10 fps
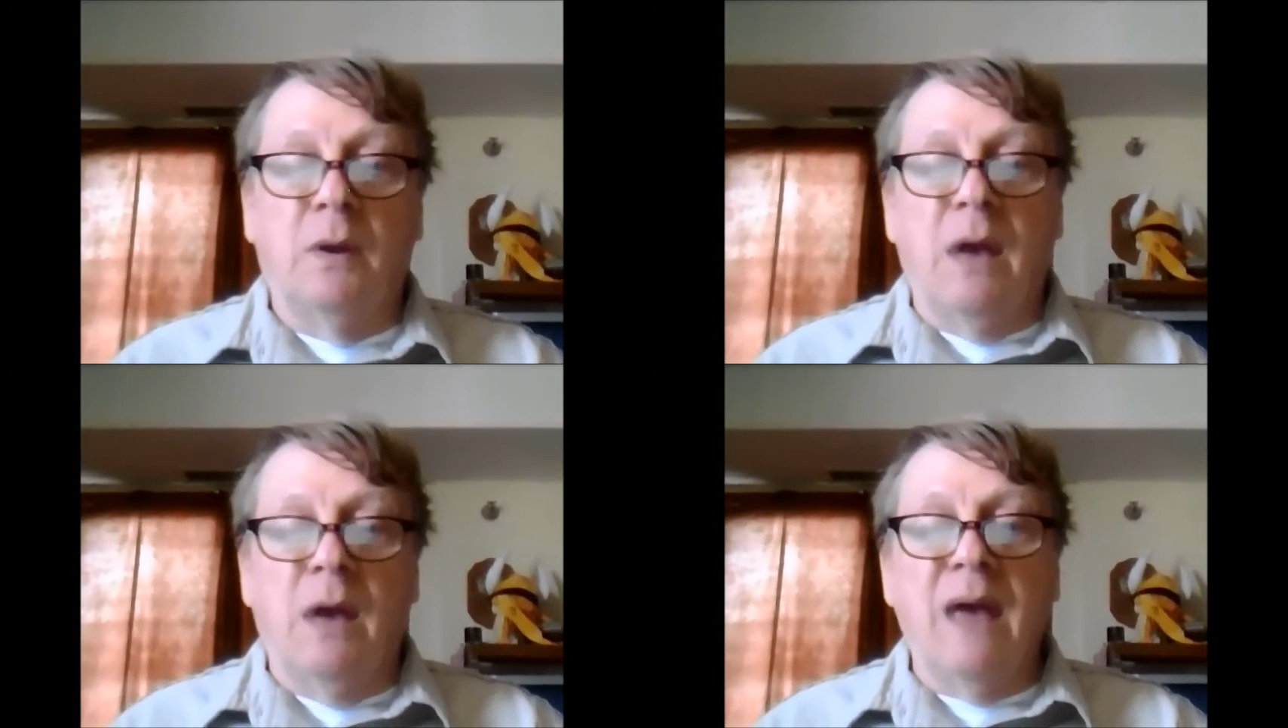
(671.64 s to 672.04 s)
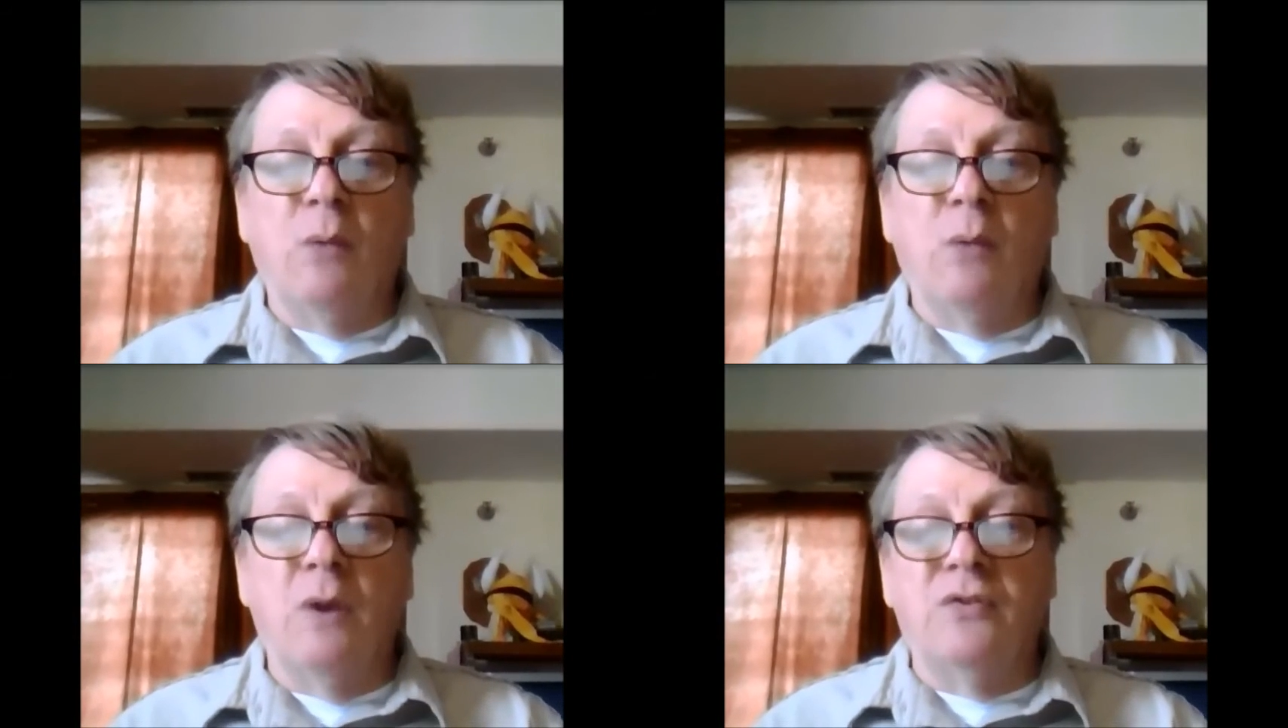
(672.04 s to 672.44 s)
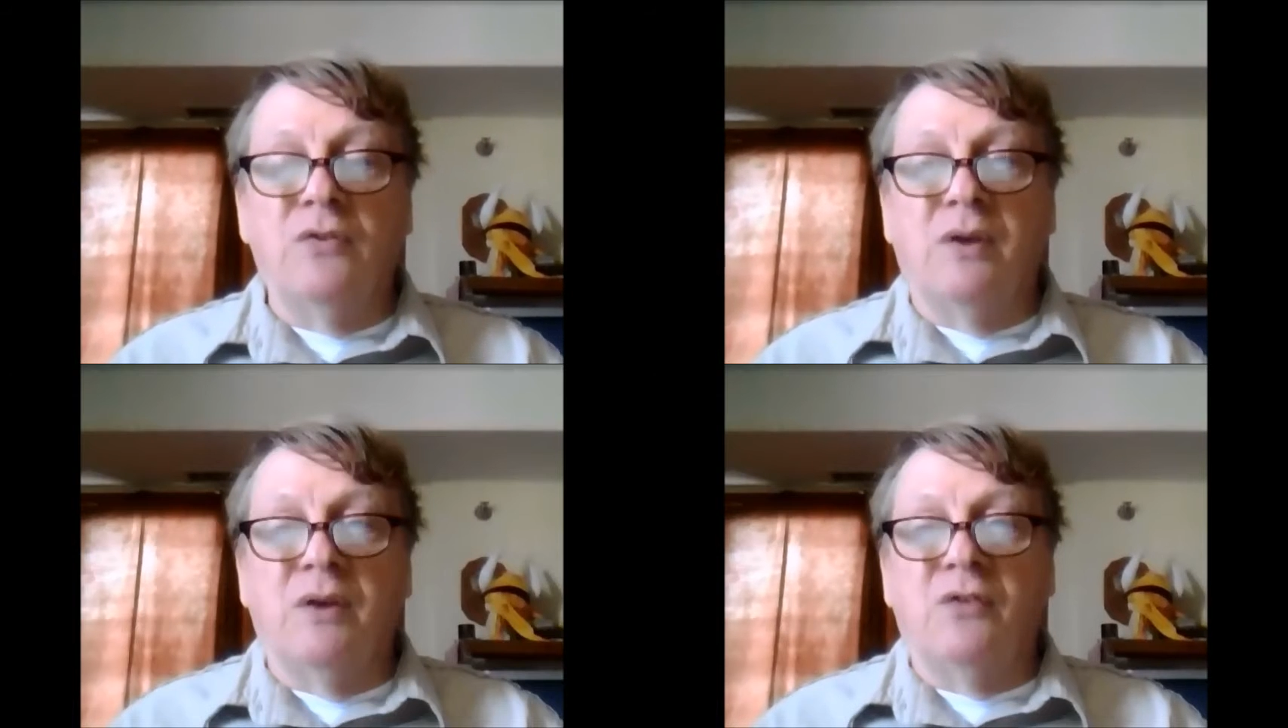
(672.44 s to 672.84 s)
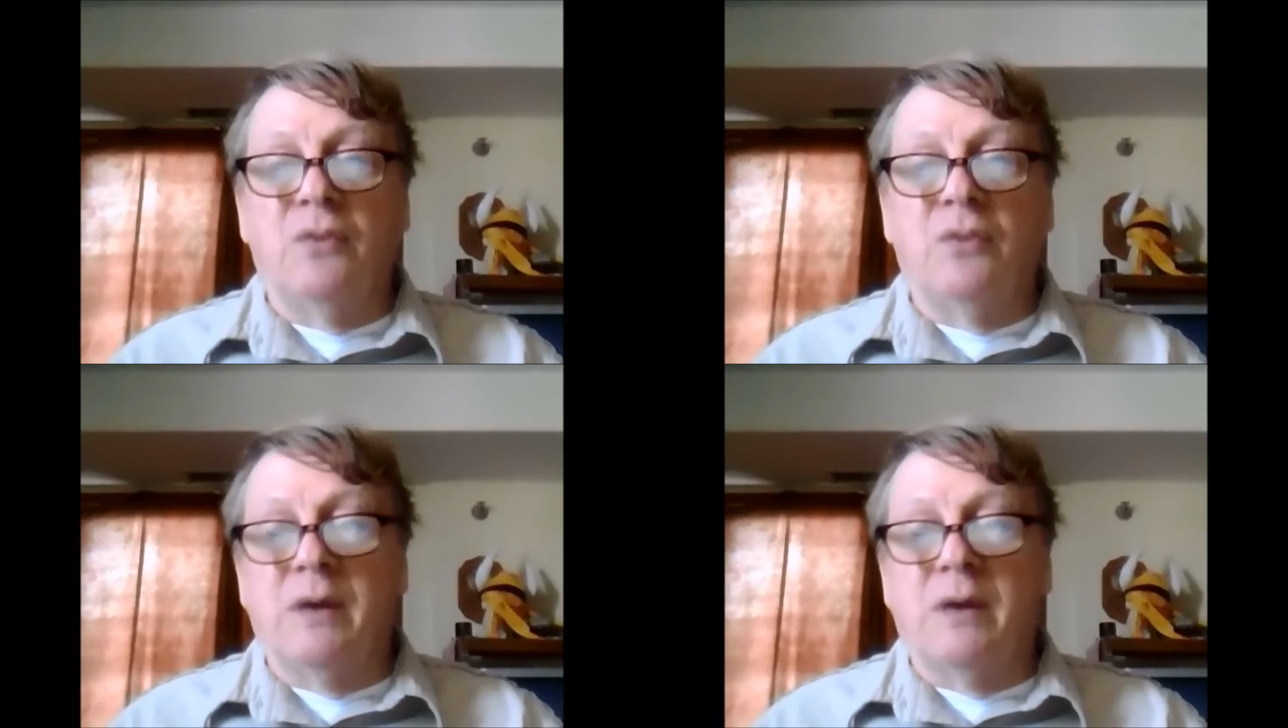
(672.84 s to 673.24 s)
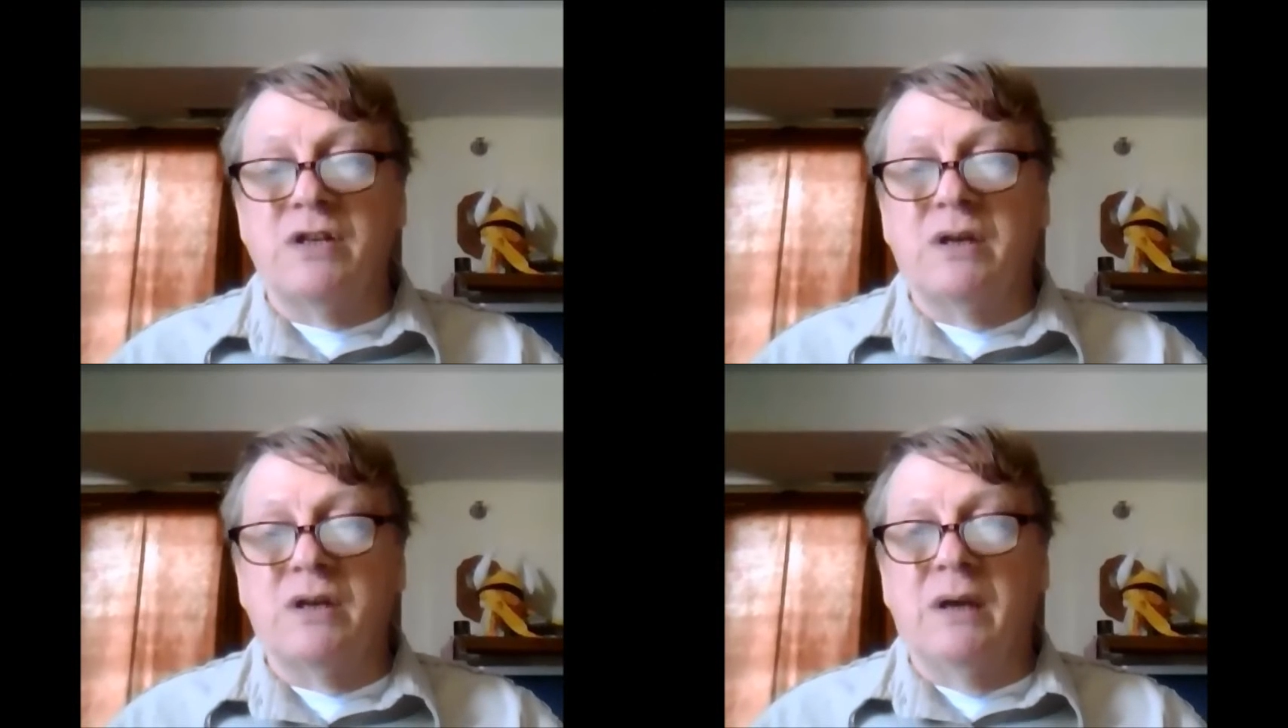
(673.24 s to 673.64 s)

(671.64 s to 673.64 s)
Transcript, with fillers: At worst, it's the rich,